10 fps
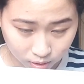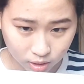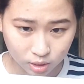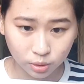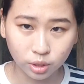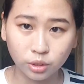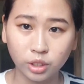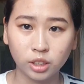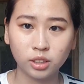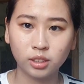it's so
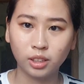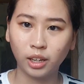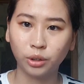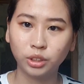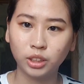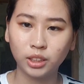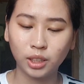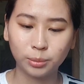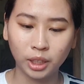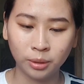annoying like I'll just take
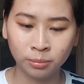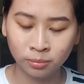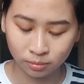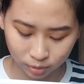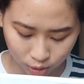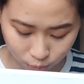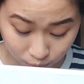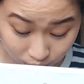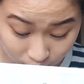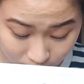up time just
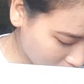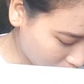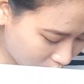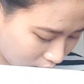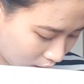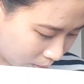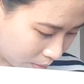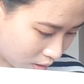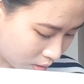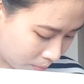doing this okay can
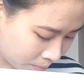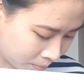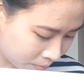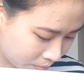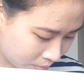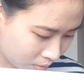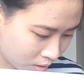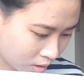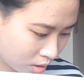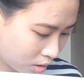um
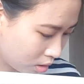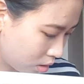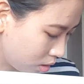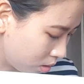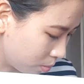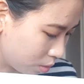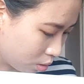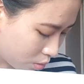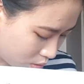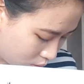I'm just
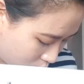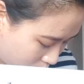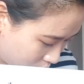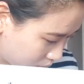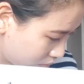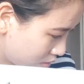gonna go with